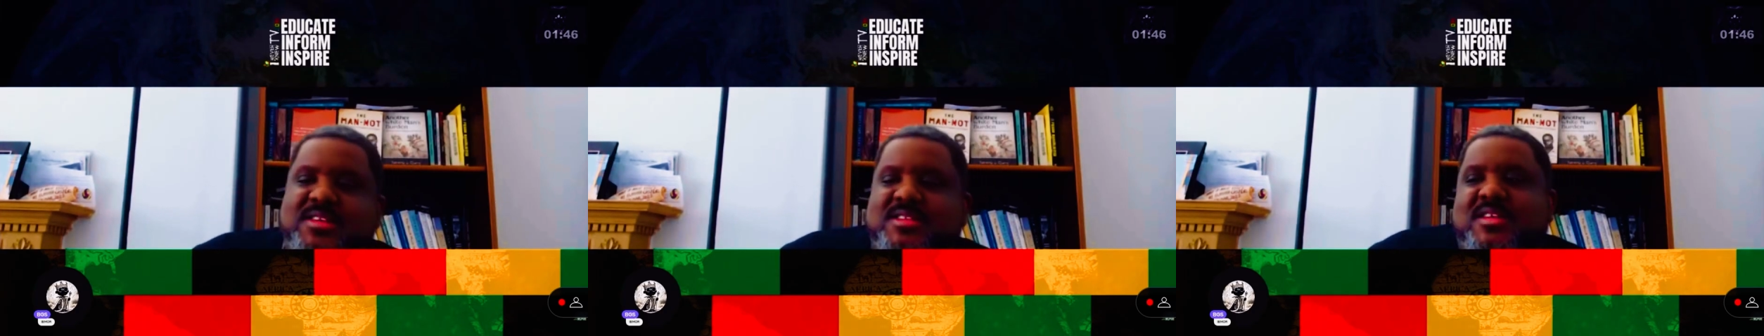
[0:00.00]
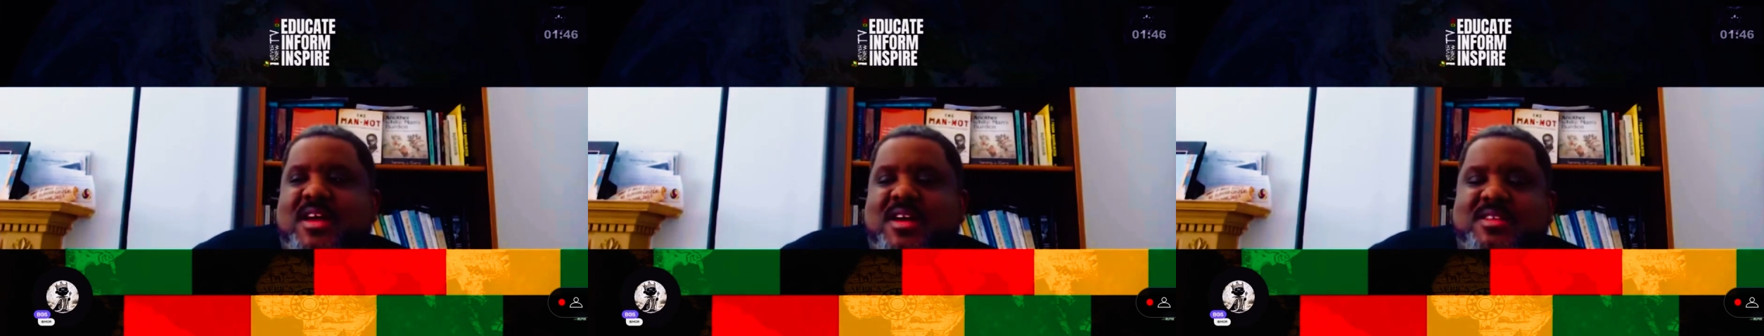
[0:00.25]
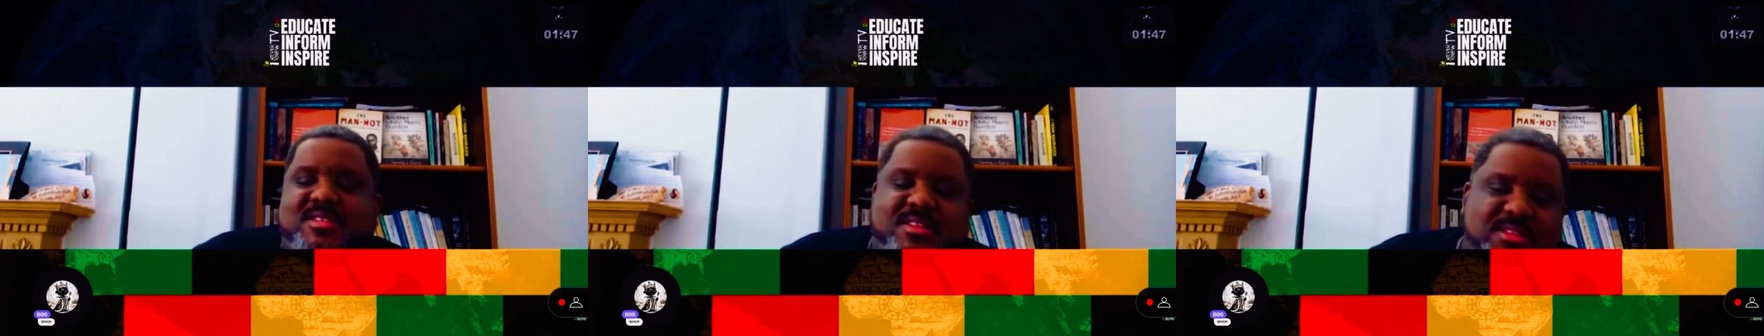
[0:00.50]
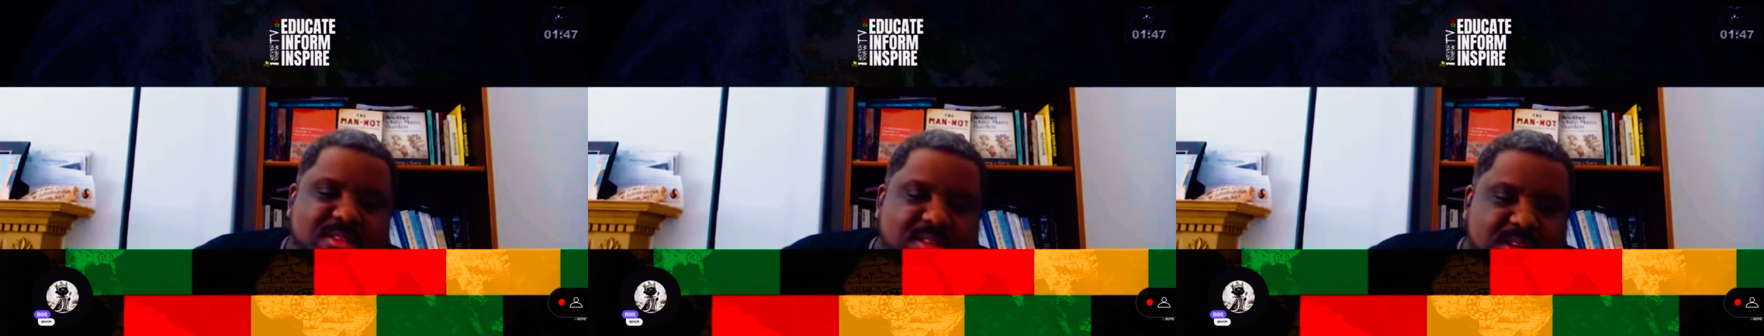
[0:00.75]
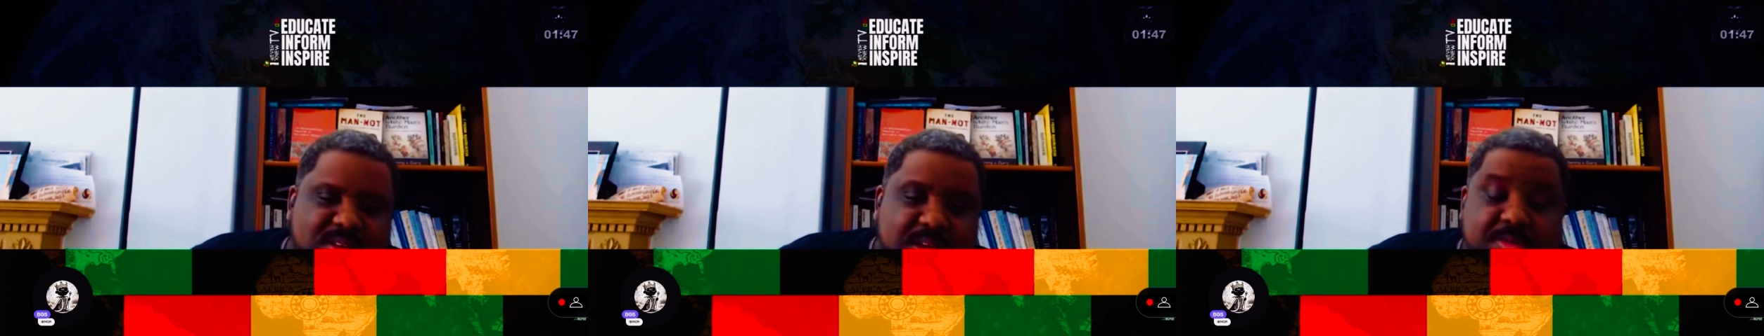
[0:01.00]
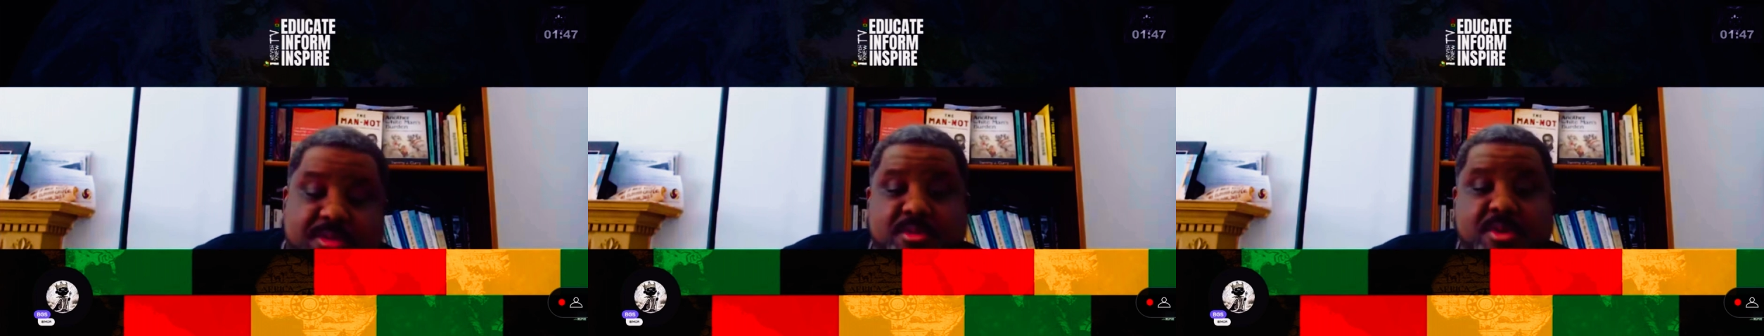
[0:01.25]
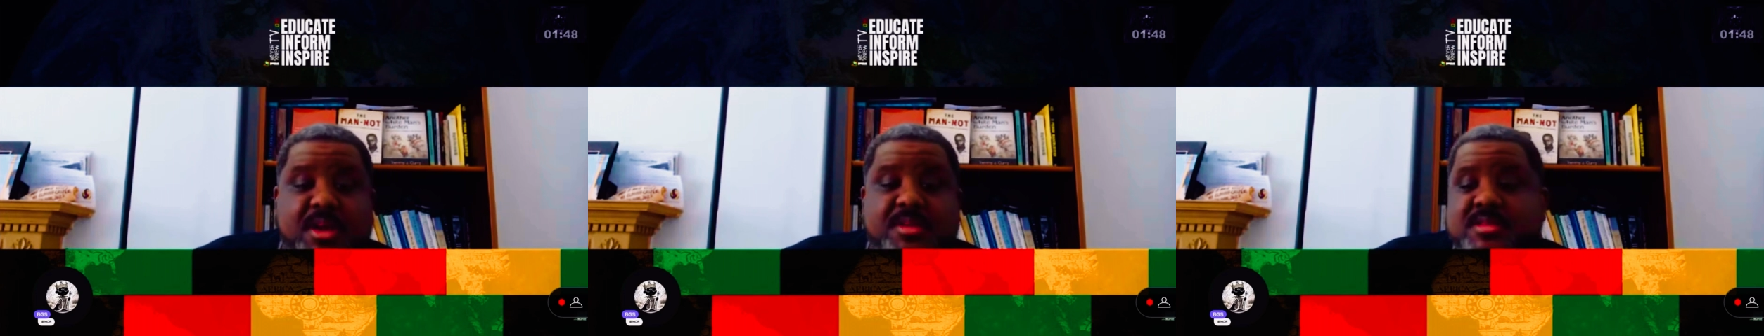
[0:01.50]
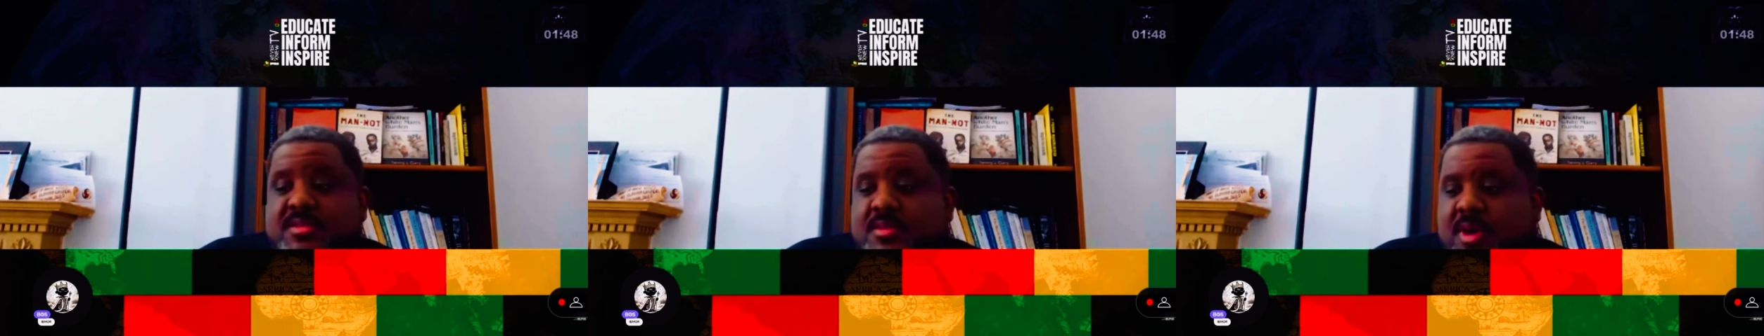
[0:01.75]
That's nonsense. It's absolute
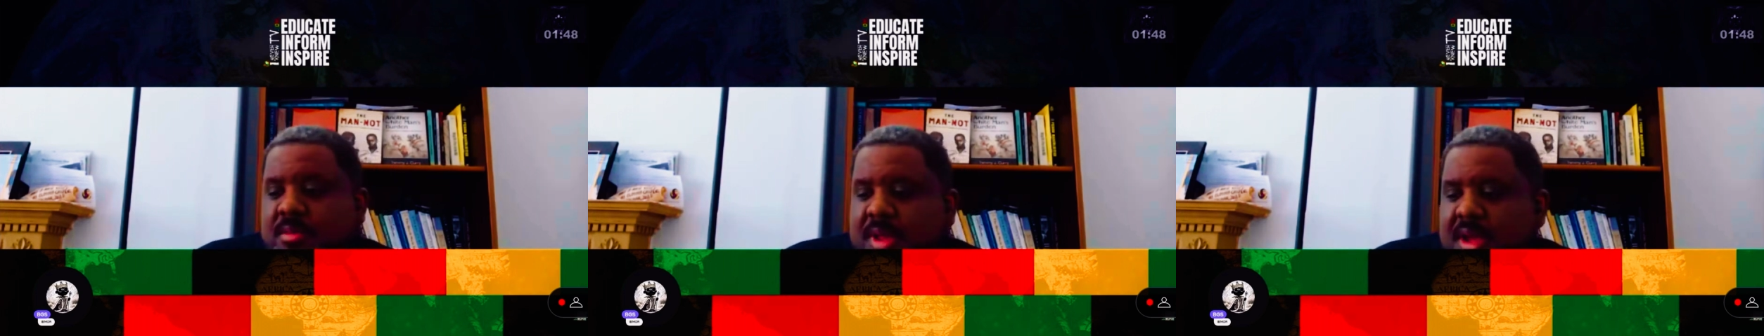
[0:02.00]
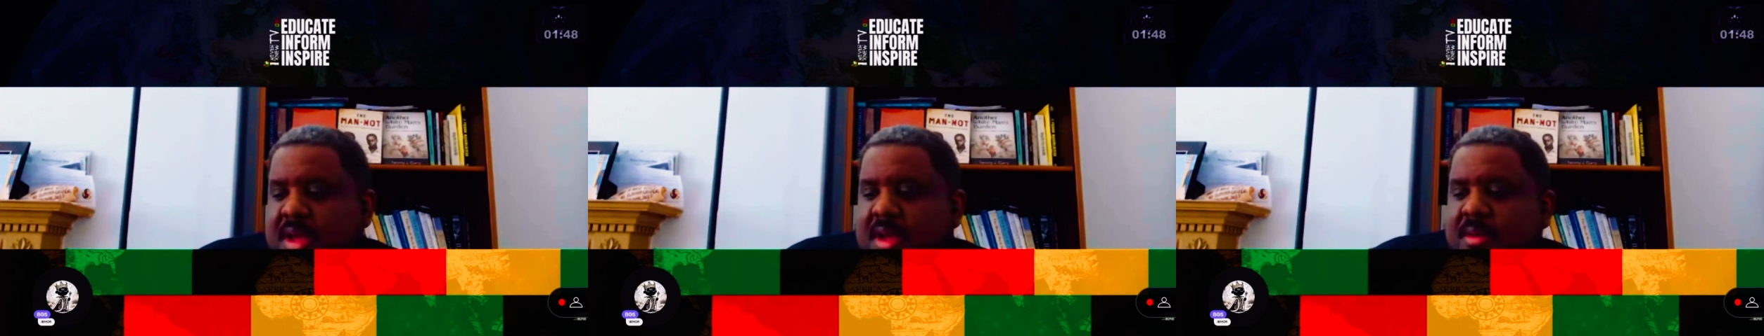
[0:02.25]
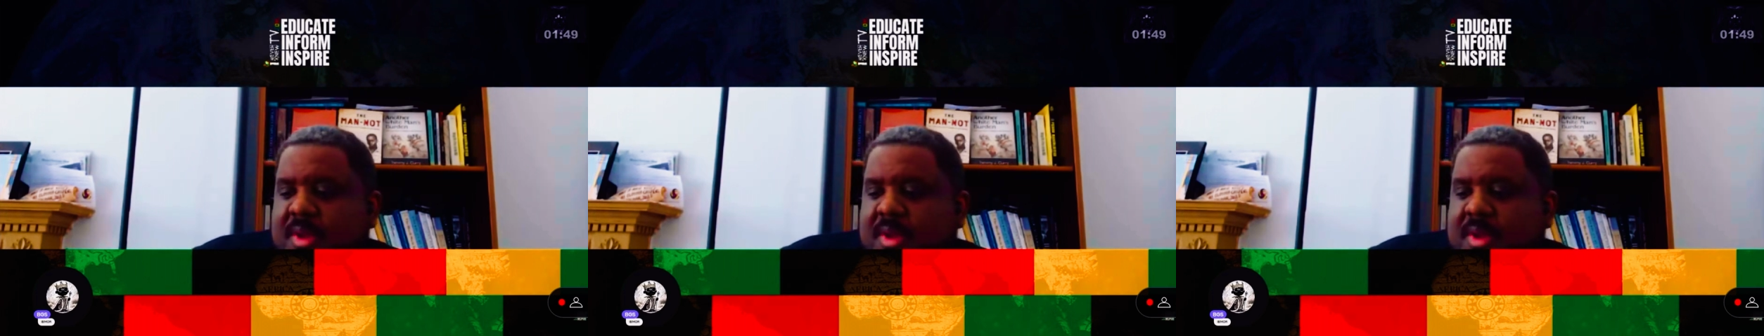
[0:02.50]
nonsense, right?